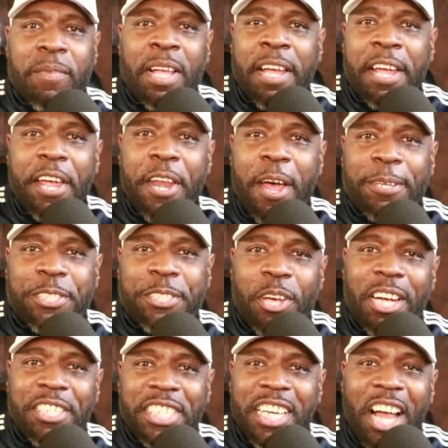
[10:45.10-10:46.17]
you know,
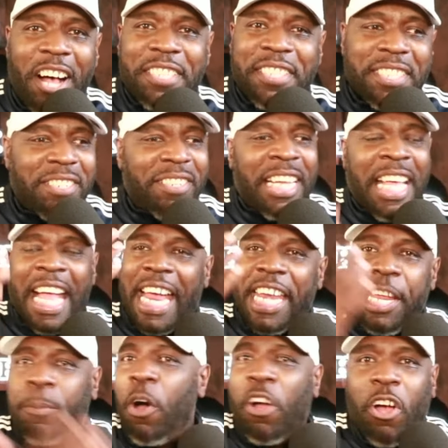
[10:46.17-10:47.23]
Georgia lawsuit, and he
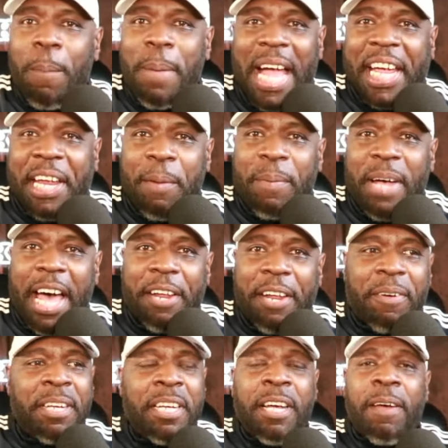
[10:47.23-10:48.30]
won't go back in the bottle.
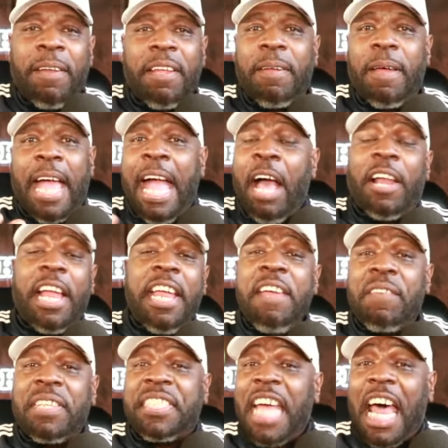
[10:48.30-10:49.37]
Hell, they
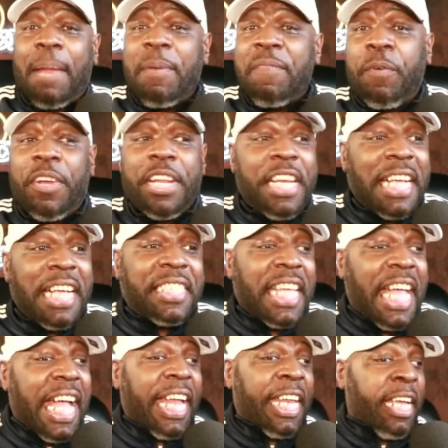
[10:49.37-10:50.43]
even started before then. They
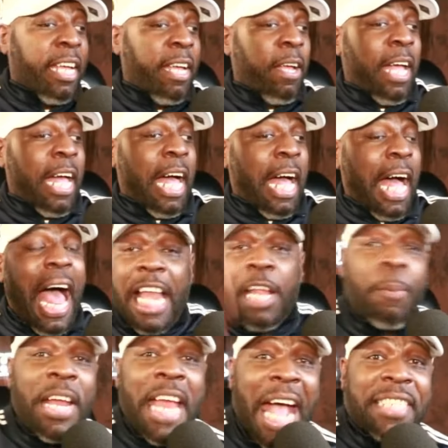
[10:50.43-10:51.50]
said
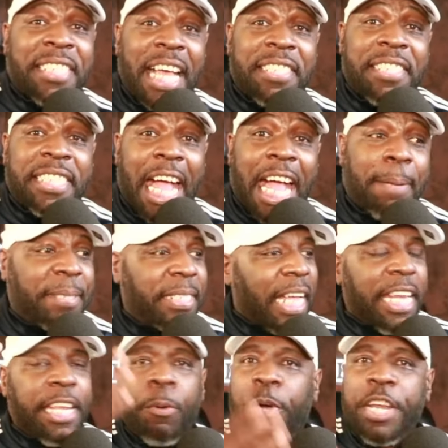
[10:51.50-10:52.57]
Hollywood access tapes, and
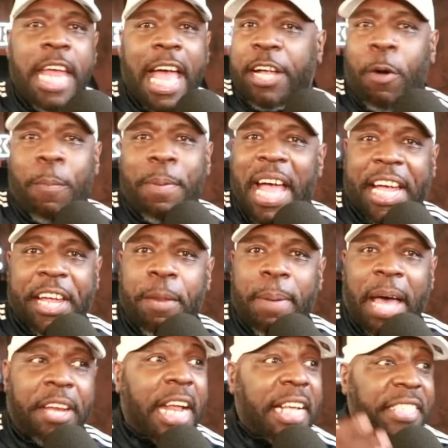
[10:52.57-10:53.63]
he would not go back in the
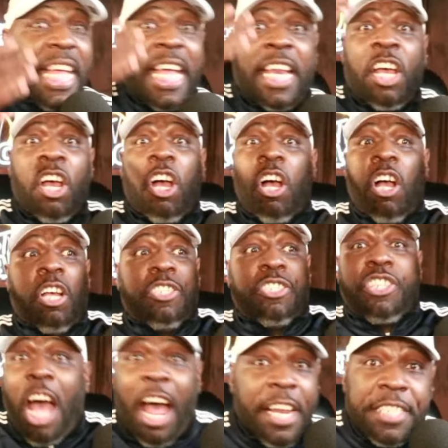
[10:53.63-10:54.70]
bottle. They said
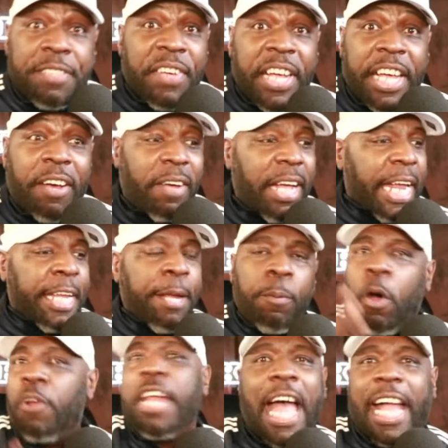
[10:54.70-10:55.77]
Charlottesville, and he
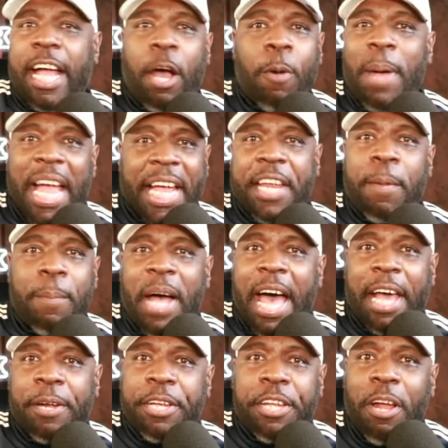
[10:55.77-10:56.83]
will not go back in the
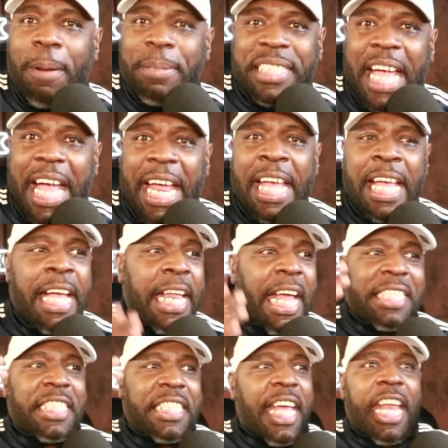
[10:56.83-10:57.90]
bottle. You know what I'm saying? They
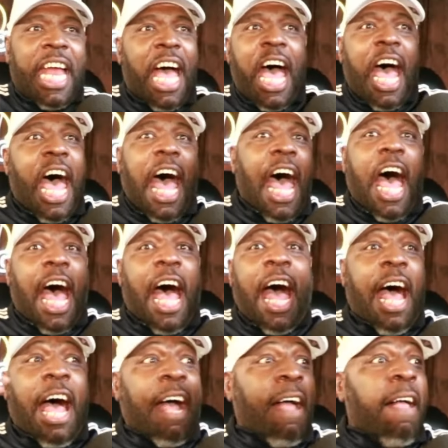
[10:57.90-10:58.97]
said,
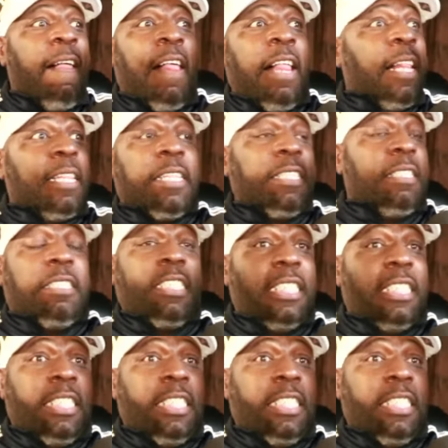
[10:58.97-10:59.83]
ah, uh,